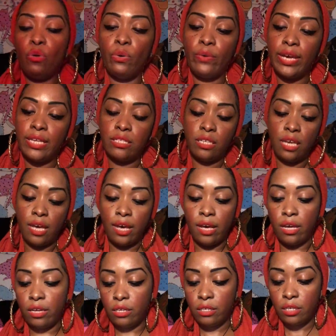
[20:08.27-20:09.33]
always,
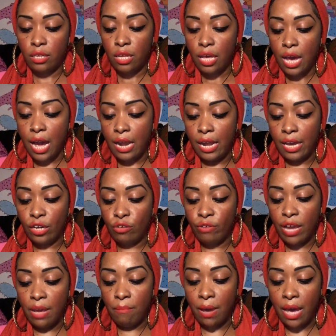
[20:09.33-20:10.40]
yeah. And I
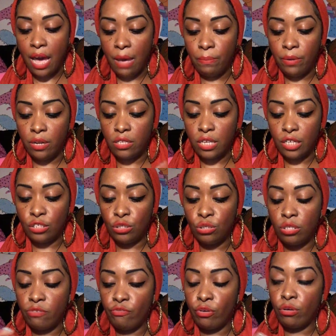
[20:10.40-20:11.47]
create my happiness. I
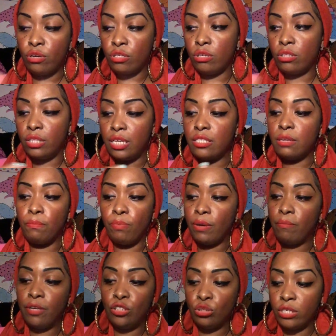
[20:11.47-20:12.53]
choose to focus on things that
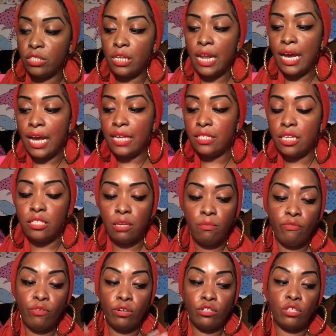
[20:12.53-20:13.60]
bring me joy. So like I said, some
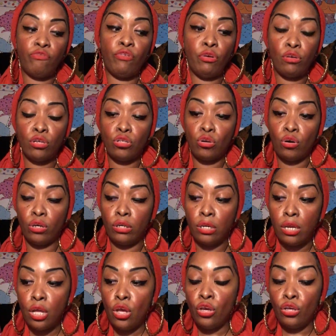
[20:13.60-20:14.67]
of you are just focused on
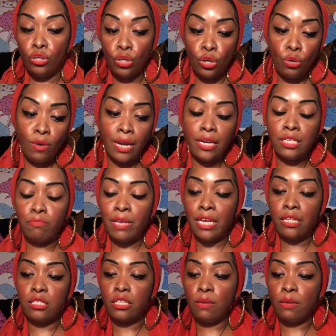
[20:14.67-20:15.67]
you and it's making